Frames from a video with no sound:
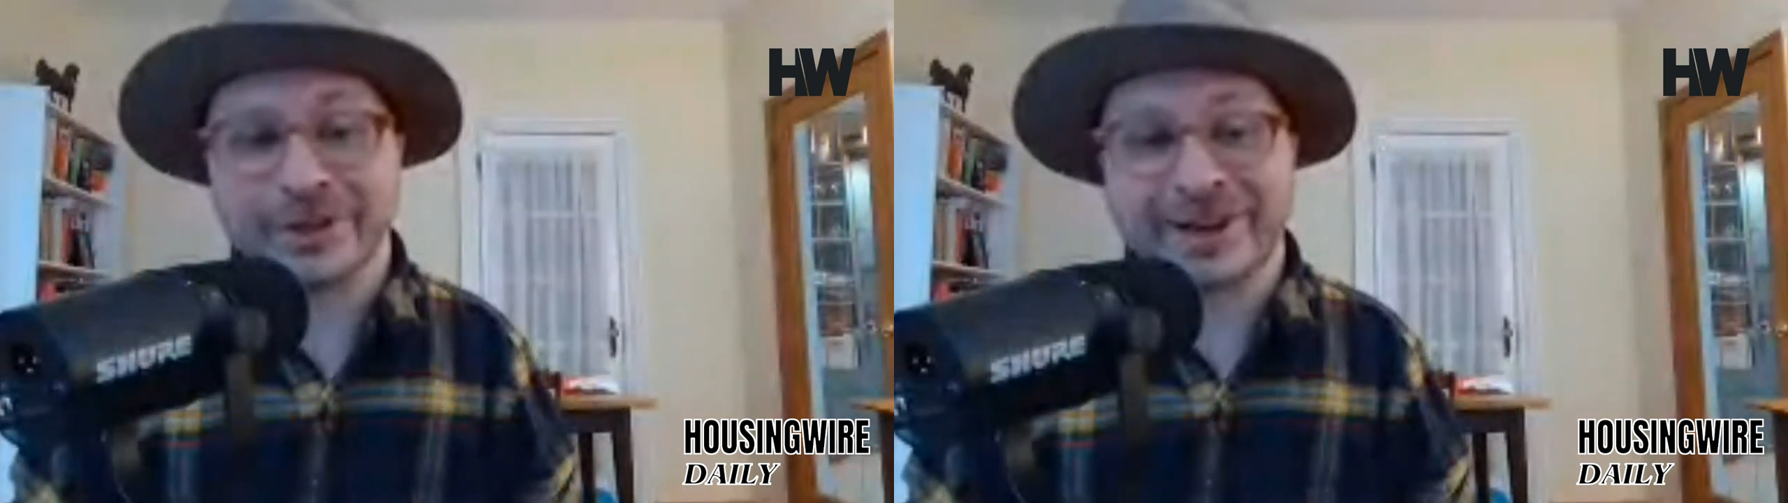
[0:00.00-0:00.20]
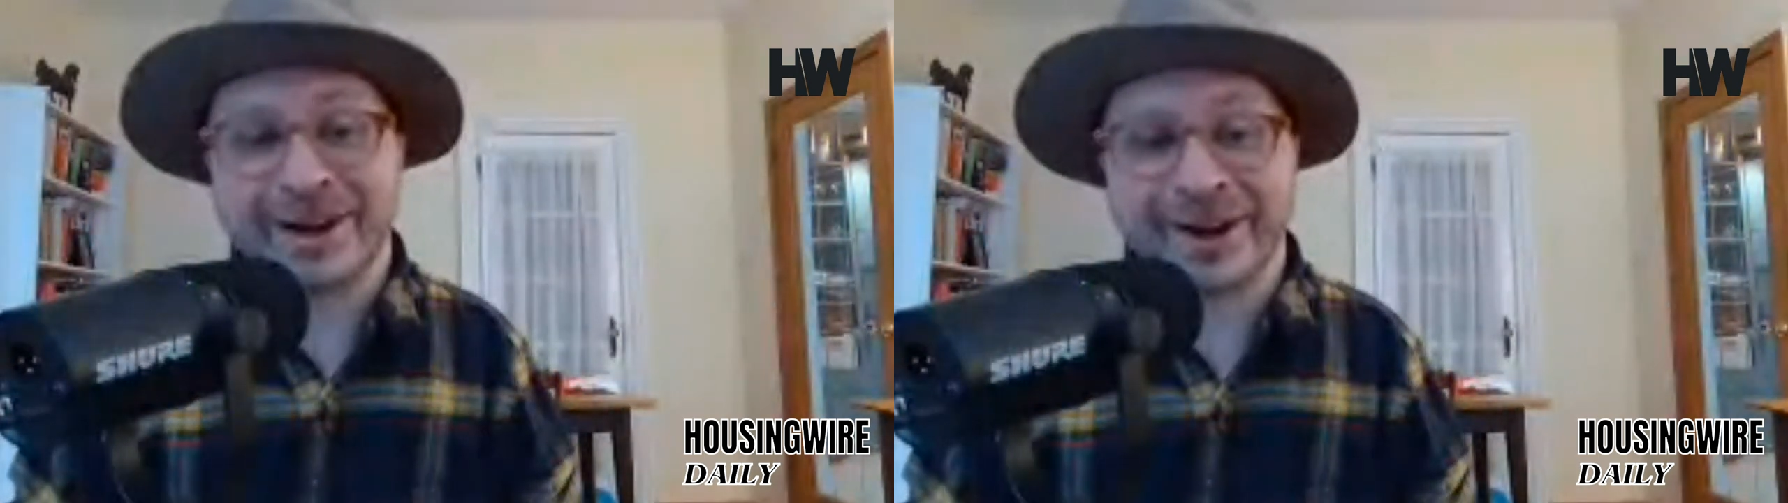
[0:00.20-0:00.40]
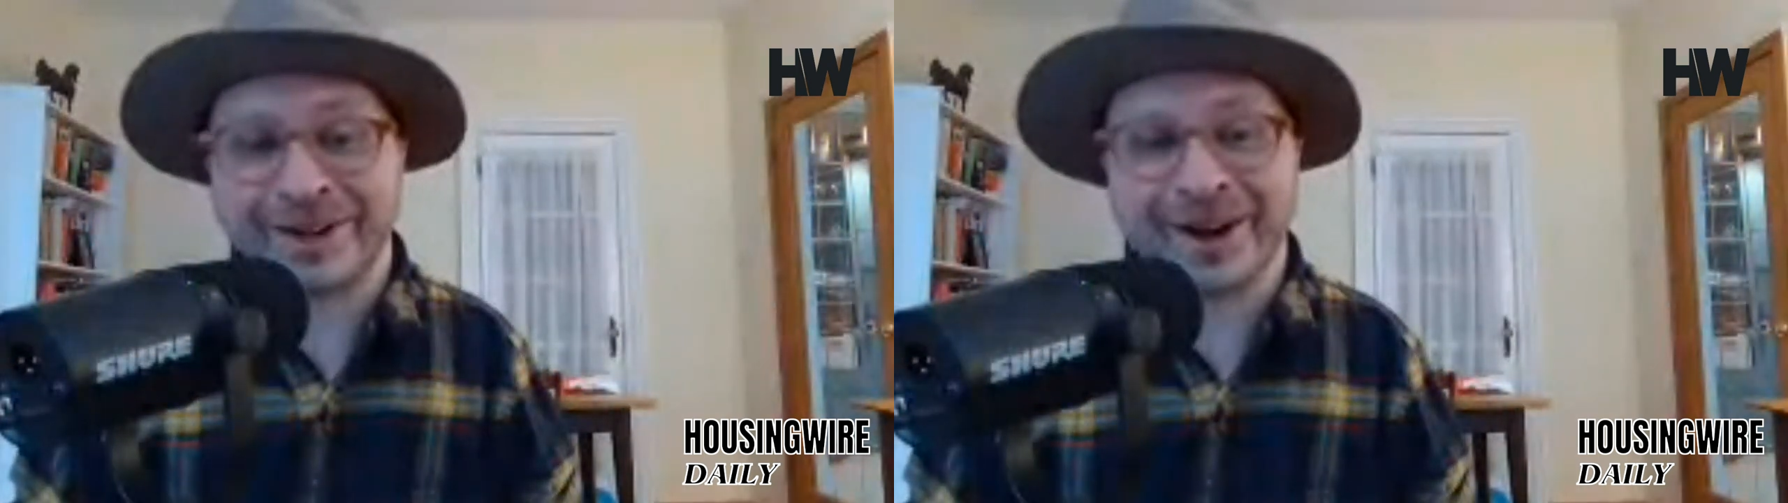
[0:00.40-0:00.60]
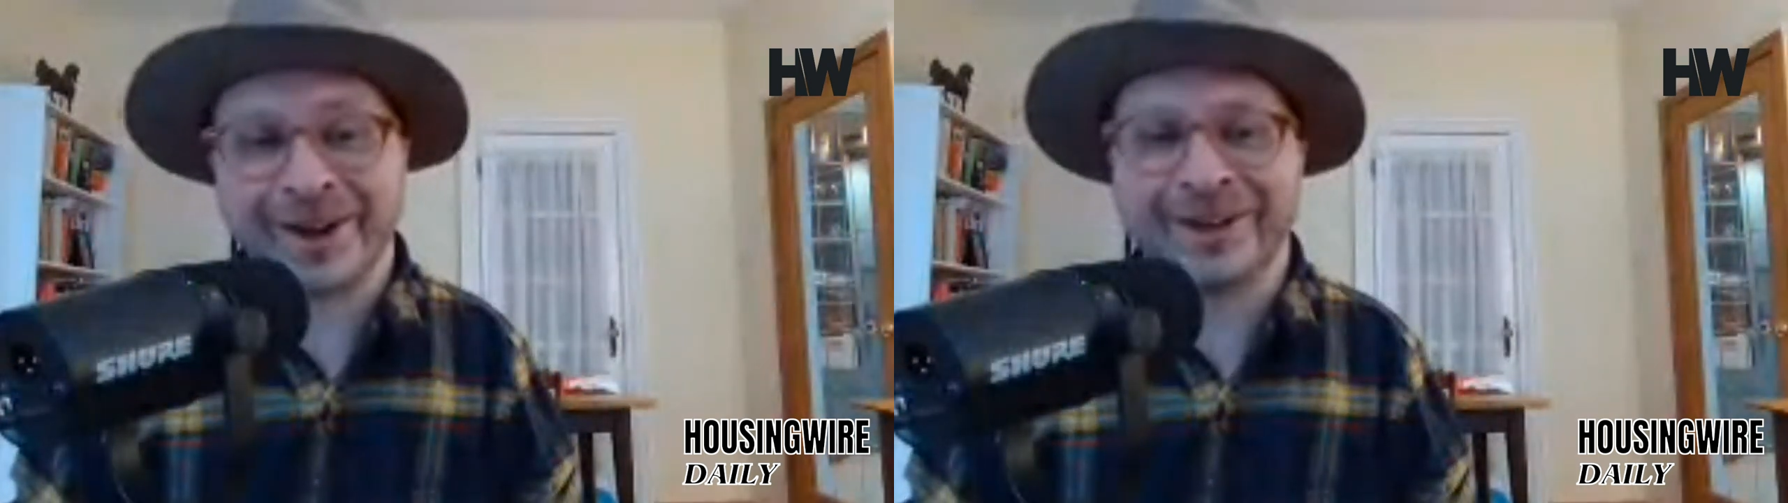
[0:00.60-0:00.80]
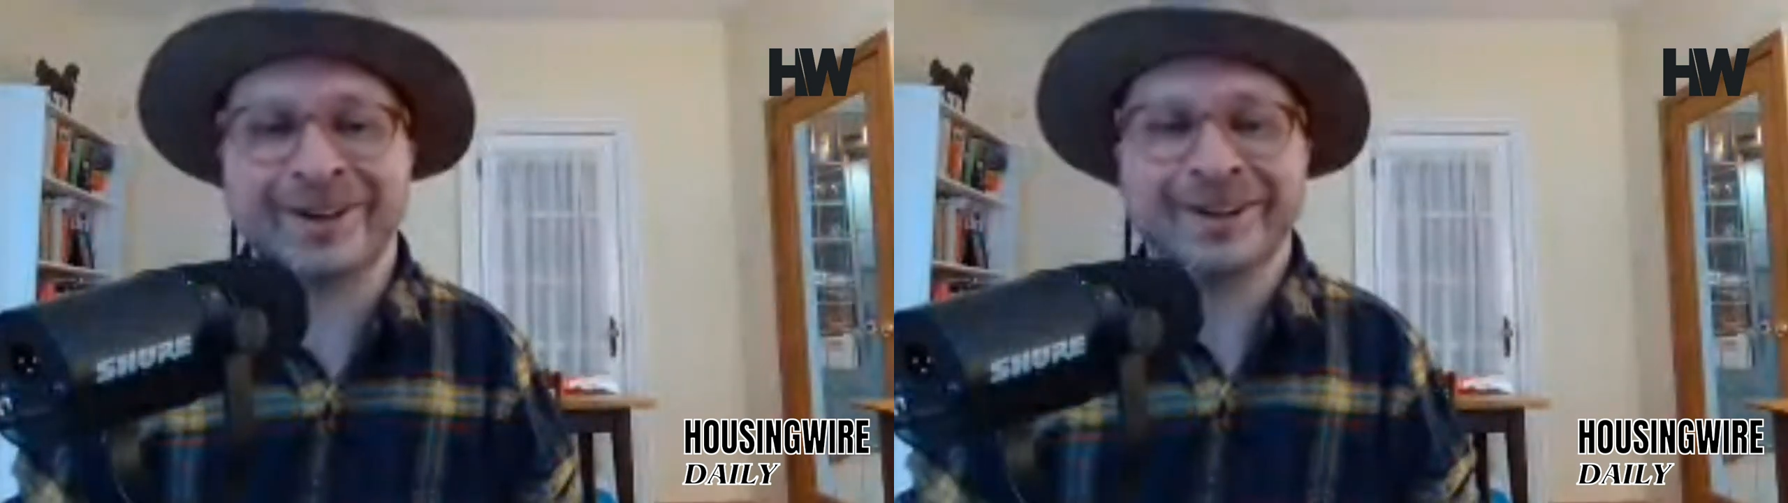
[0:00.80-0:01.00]
It's a
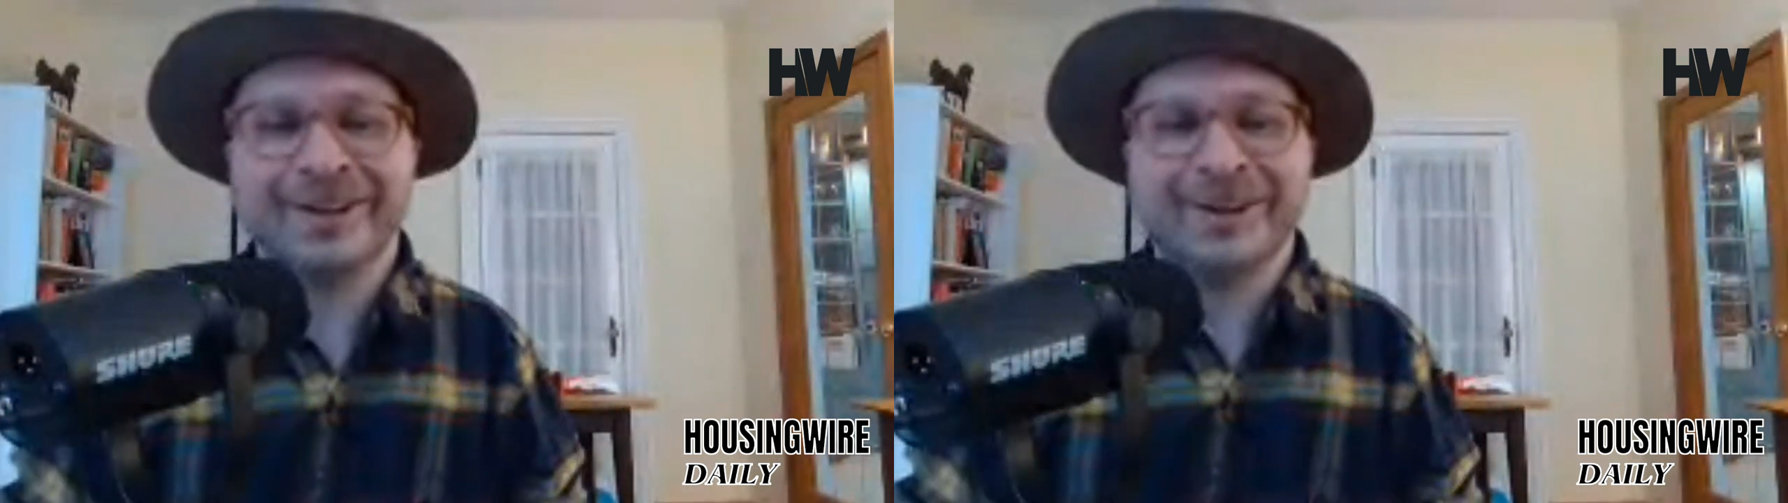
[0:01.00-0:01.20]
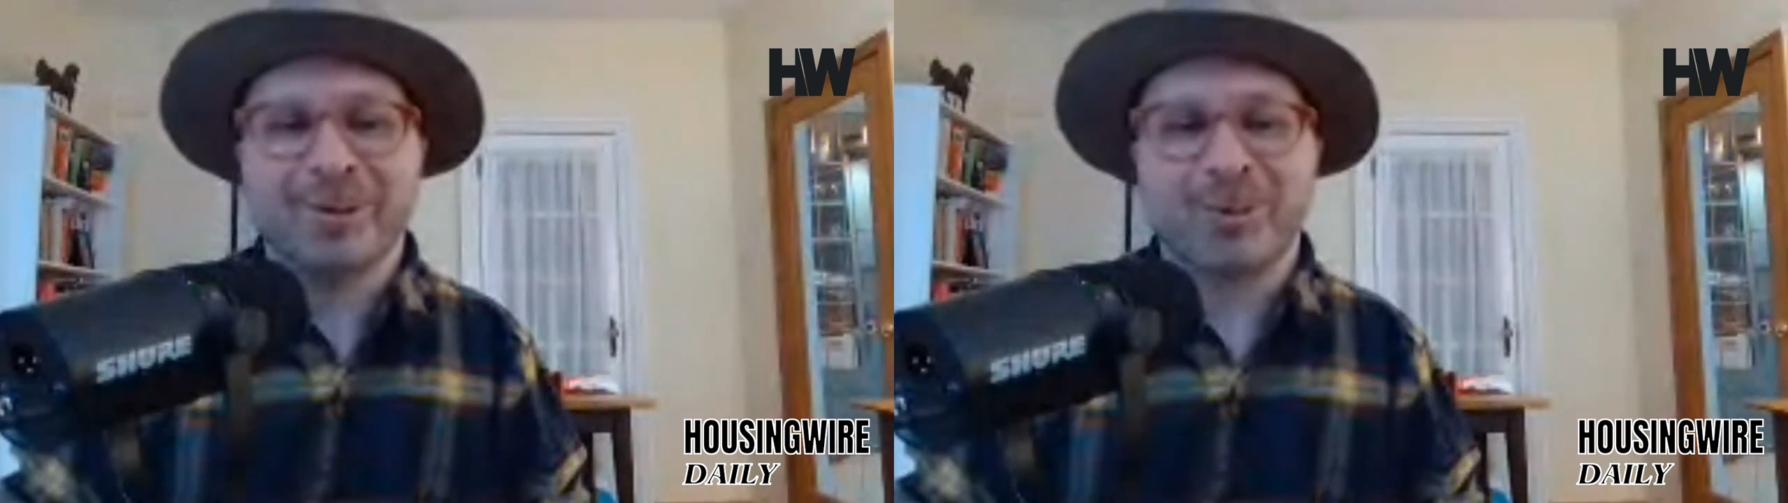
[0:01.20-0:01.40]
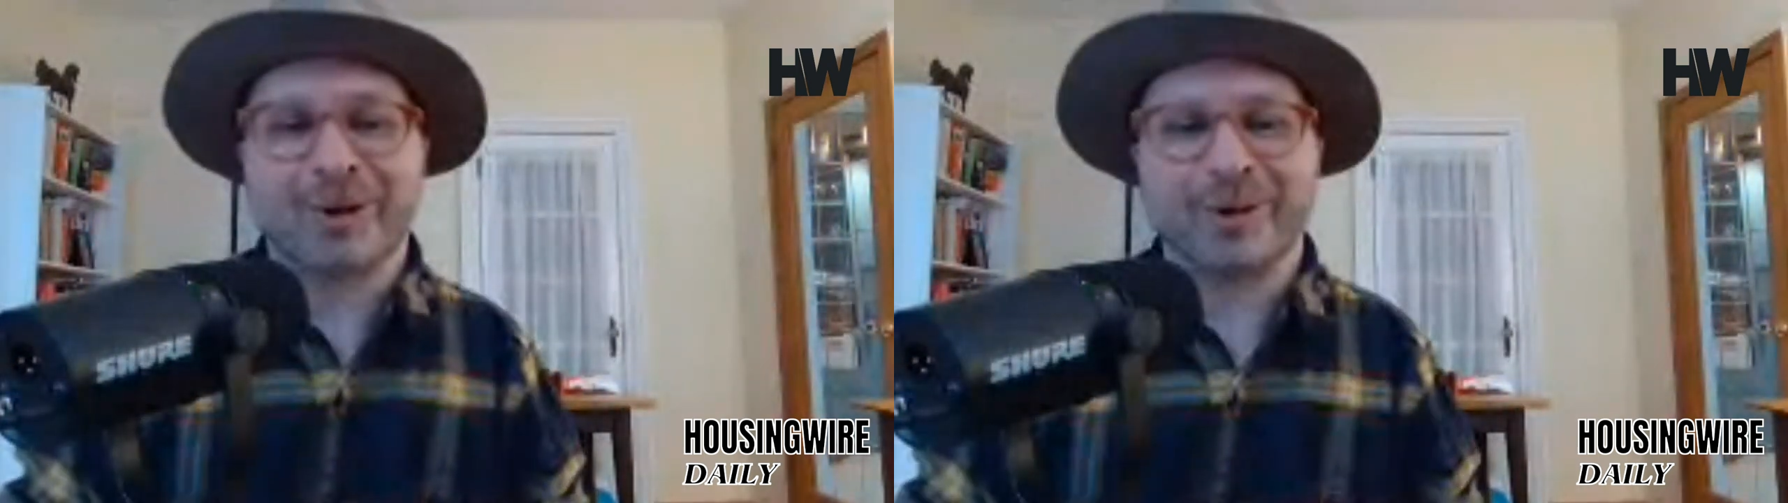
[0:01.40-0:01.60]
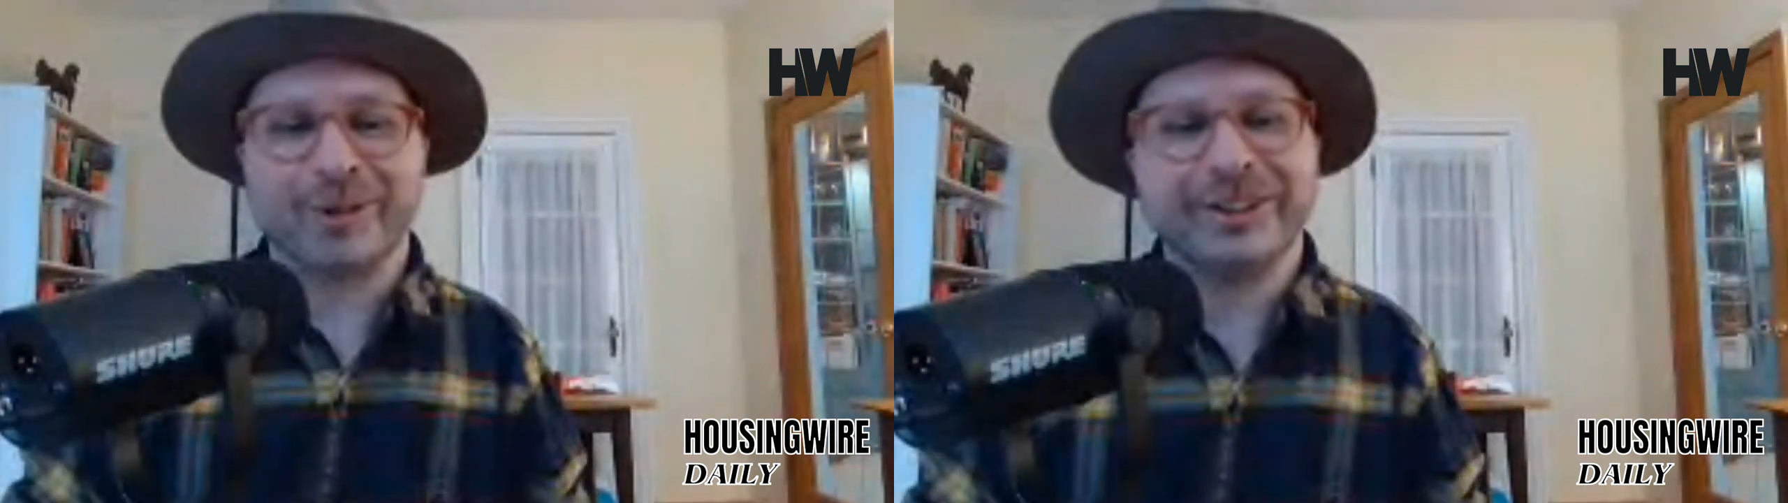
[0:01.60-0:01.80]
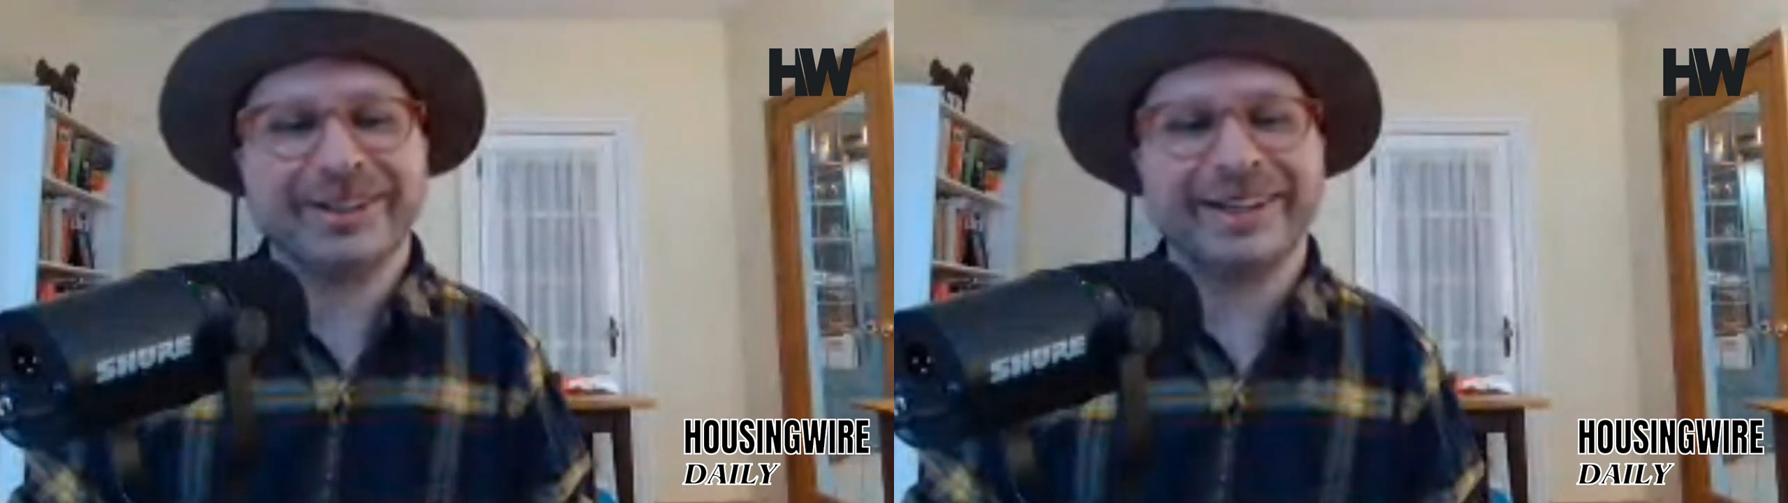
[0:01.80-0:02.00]
1099
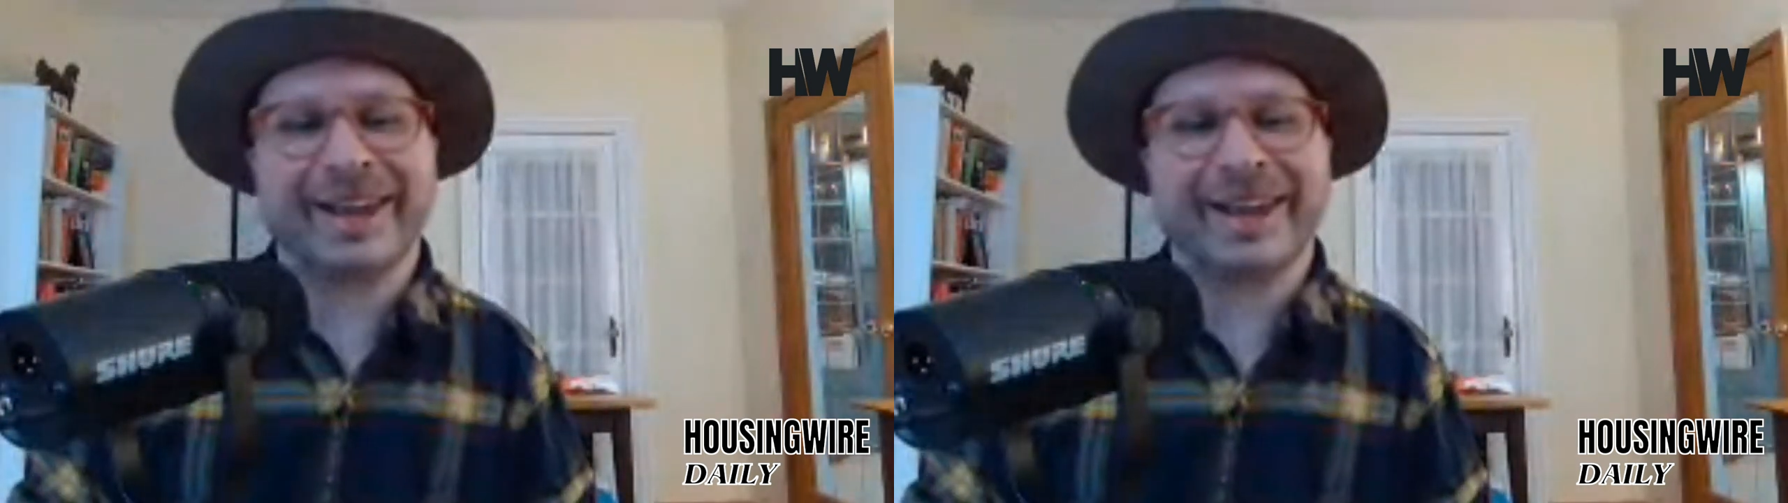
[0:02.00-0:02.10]
world.